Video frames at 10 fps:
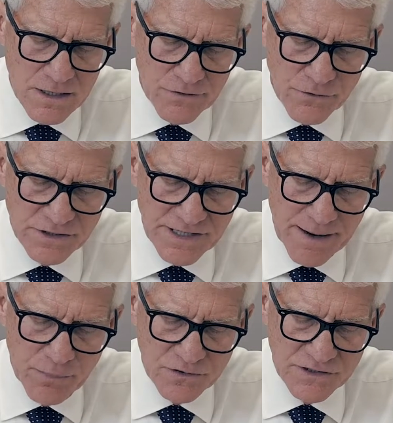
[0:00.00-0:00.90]
for
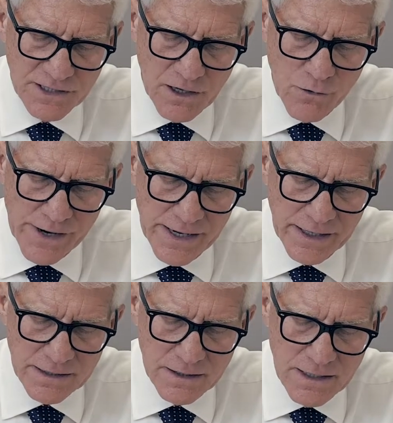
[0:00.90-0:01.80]
example, Zillow
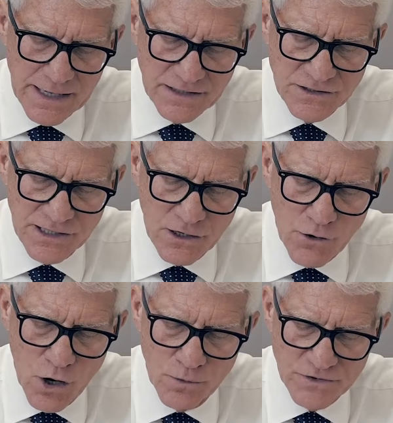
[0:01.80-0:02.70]
Inc. and
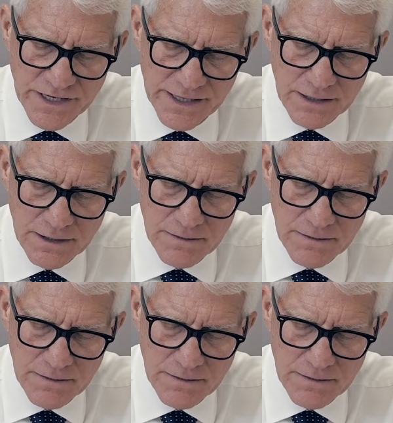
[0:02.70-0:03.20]
Zillow Homes Inc.,